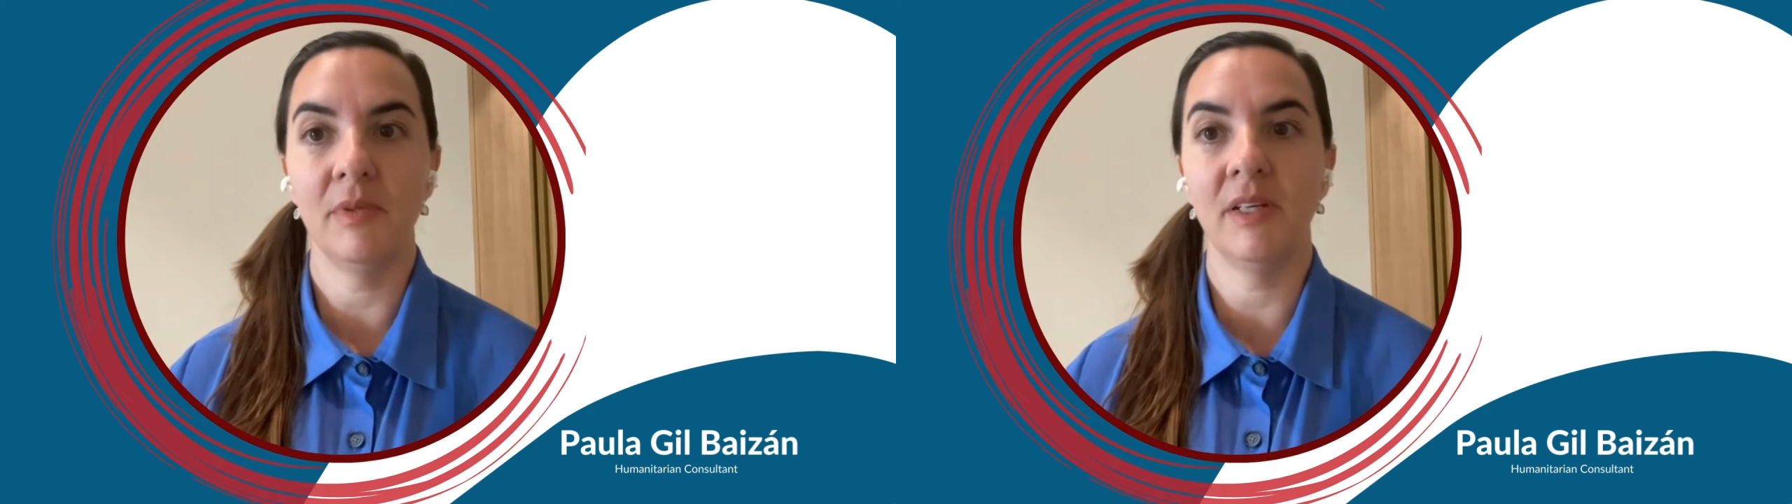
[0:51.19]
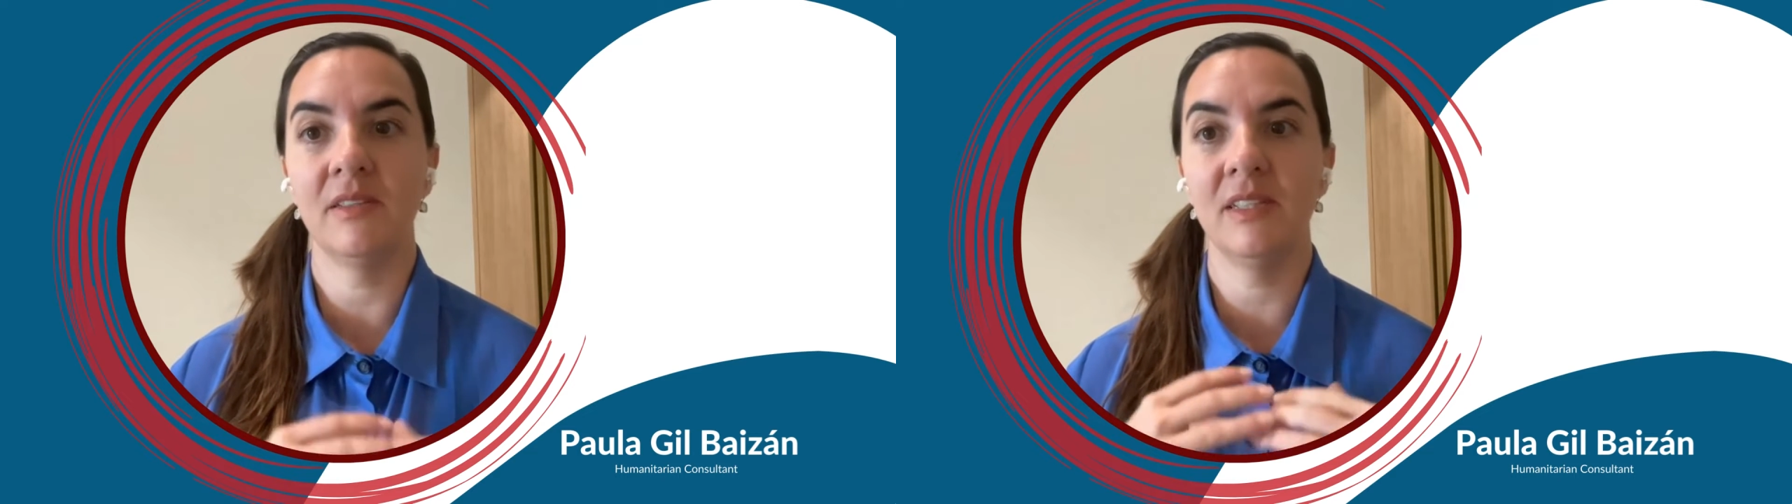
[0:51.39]

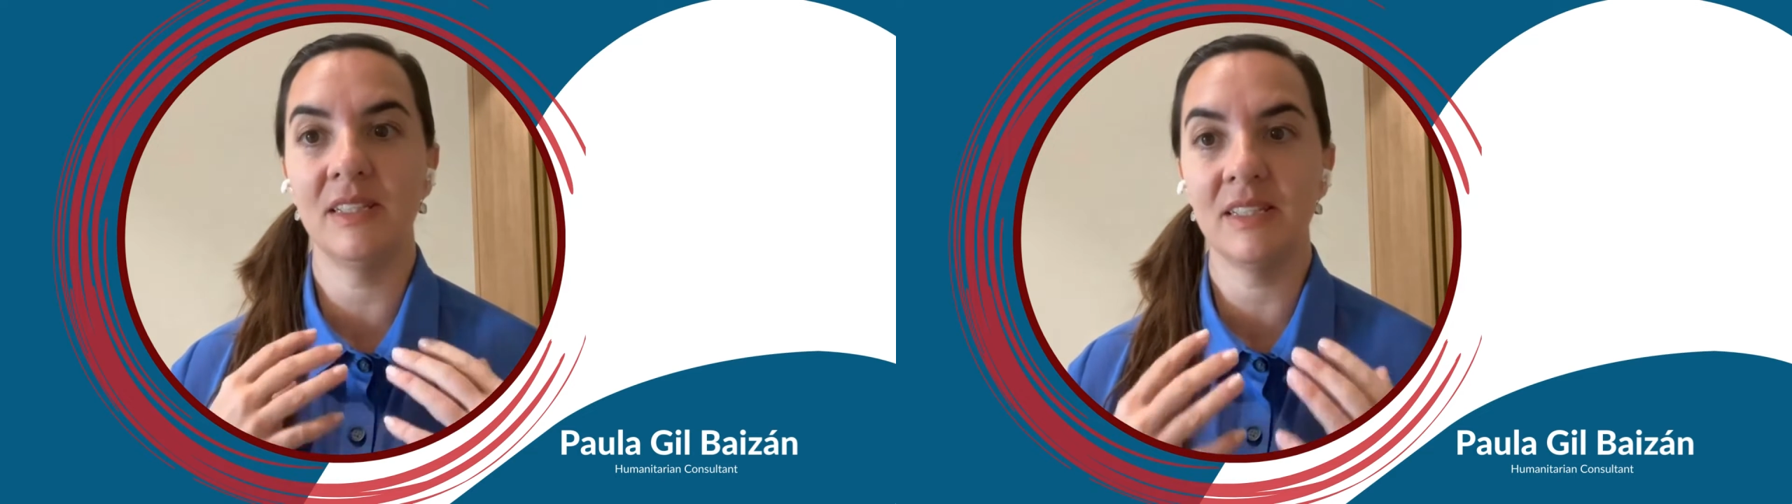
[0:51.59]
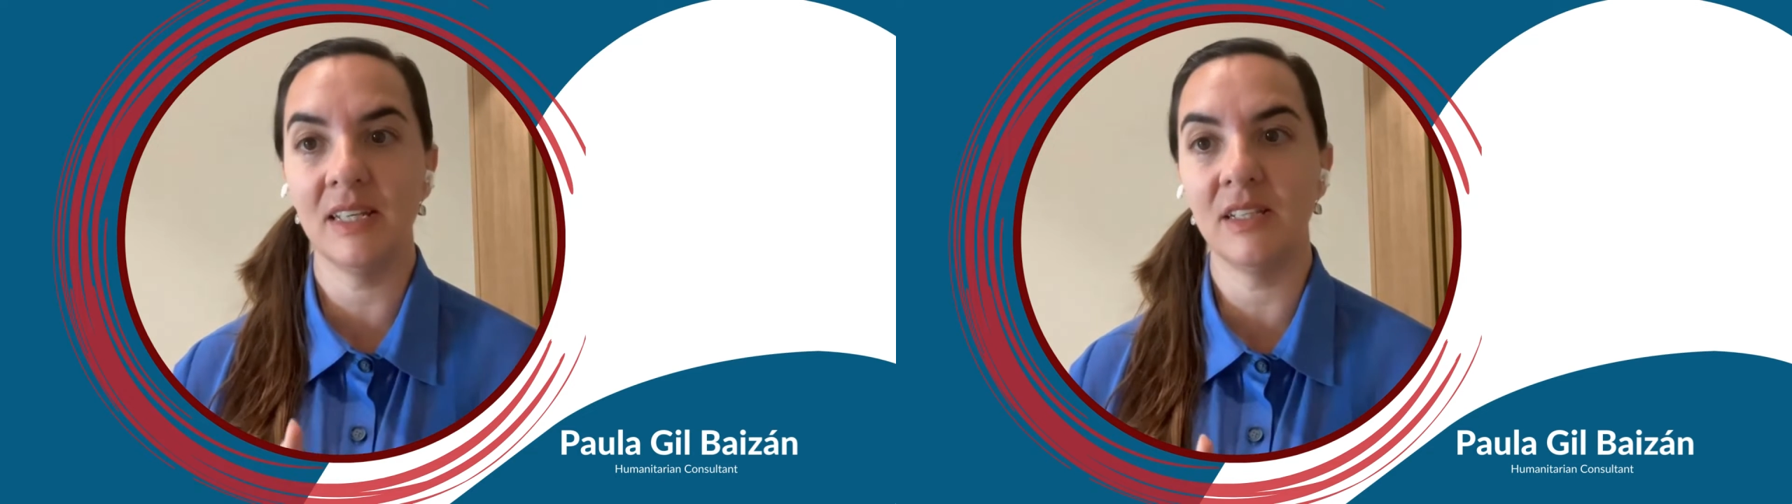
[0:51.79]
because
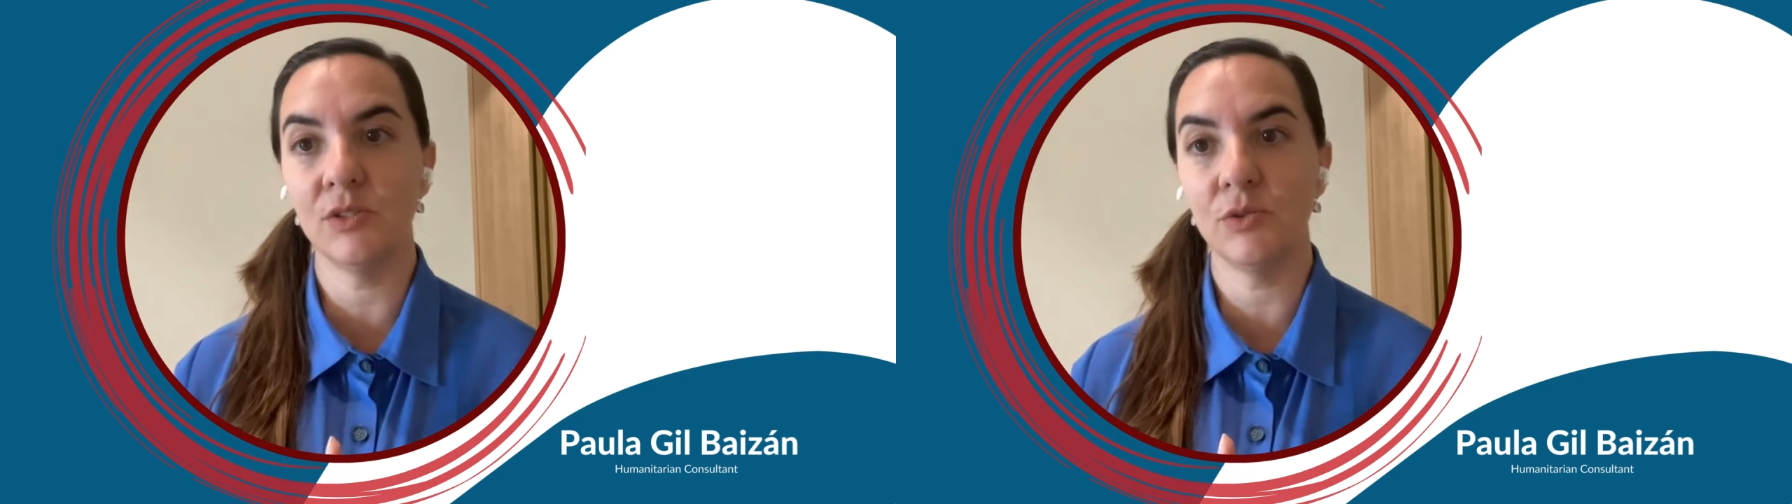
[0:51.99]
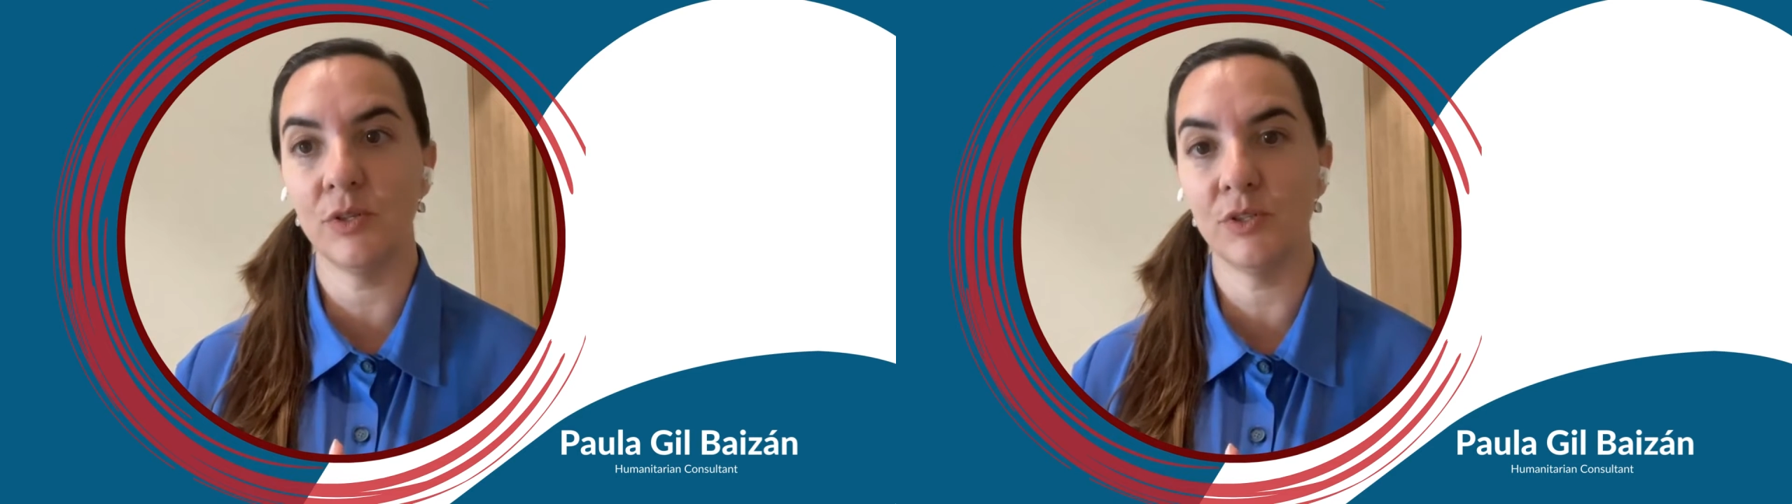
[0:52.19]
it seeks
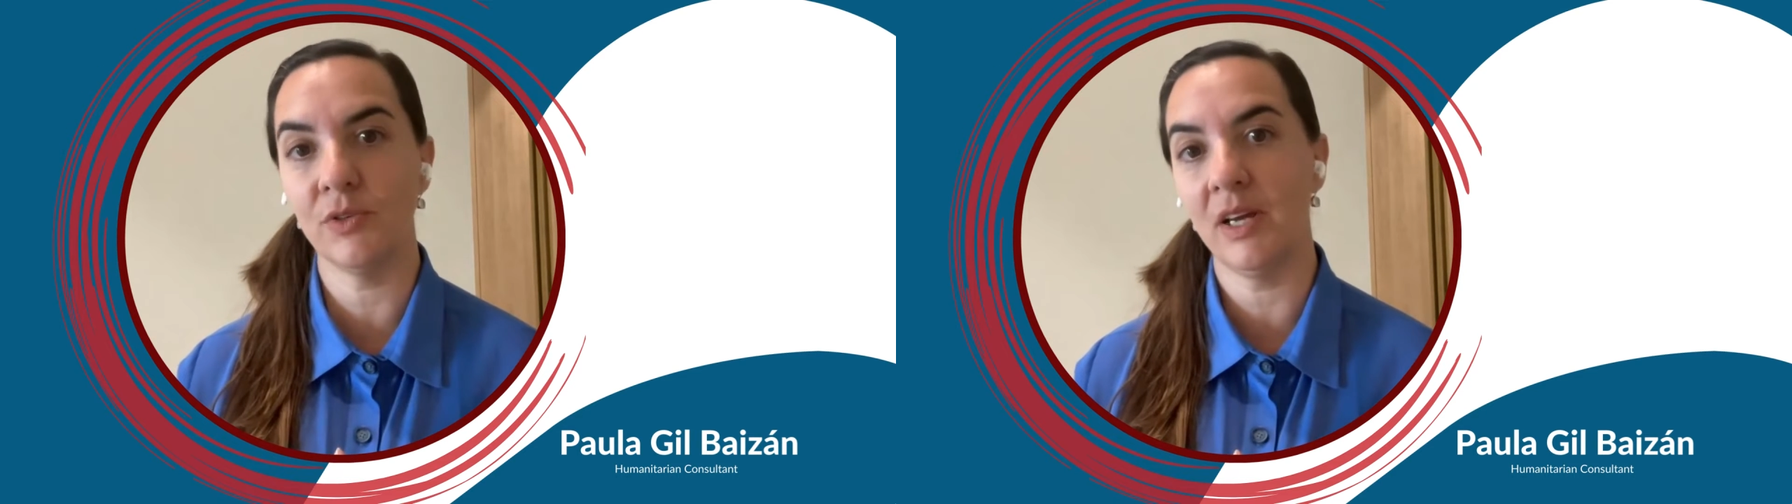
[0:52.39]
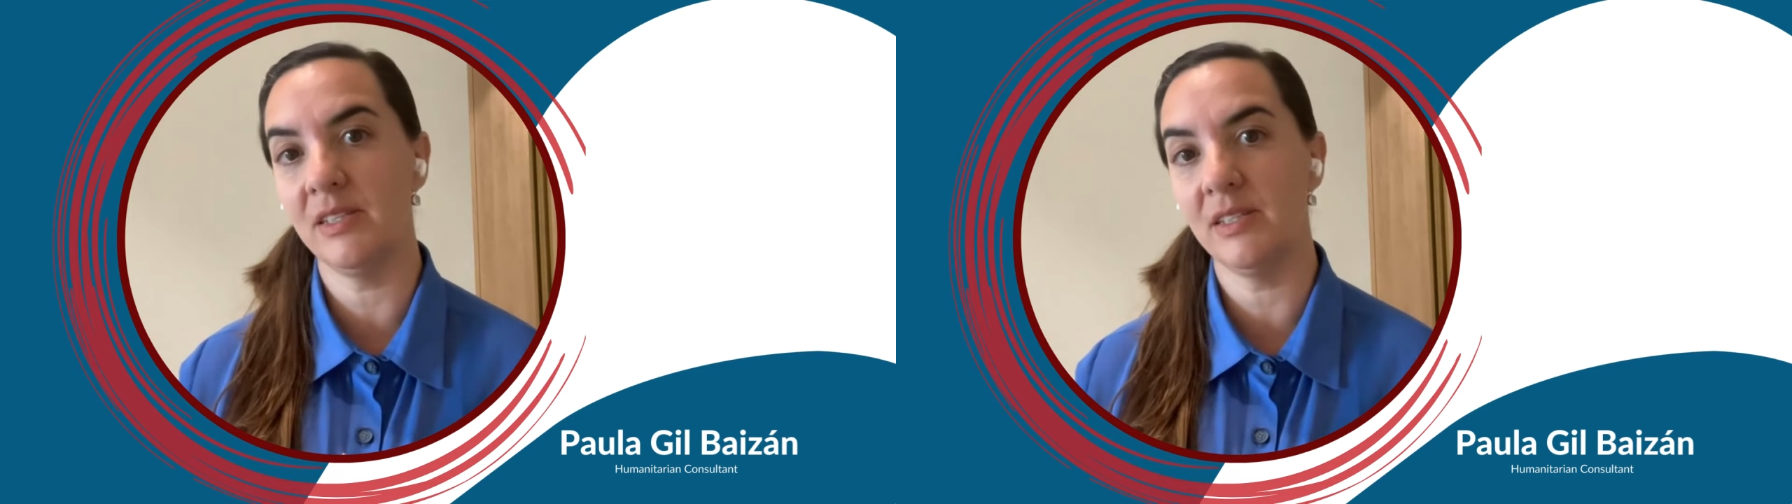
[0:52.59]
to
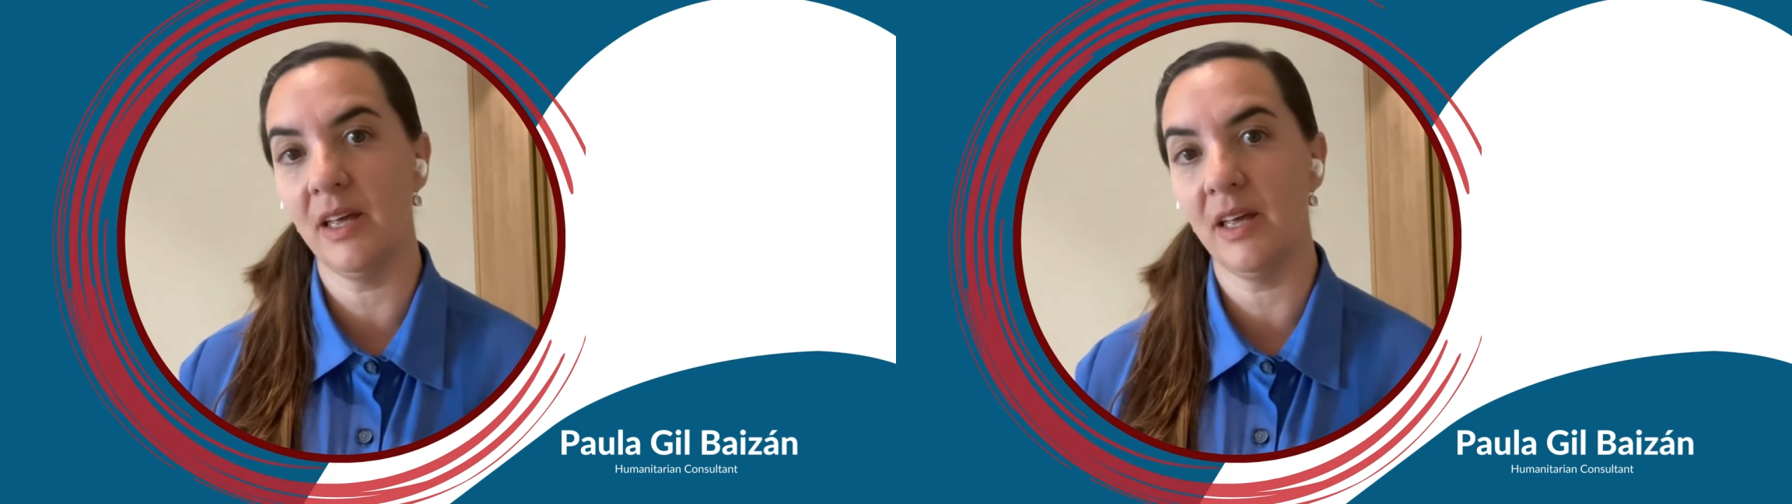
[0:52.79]
address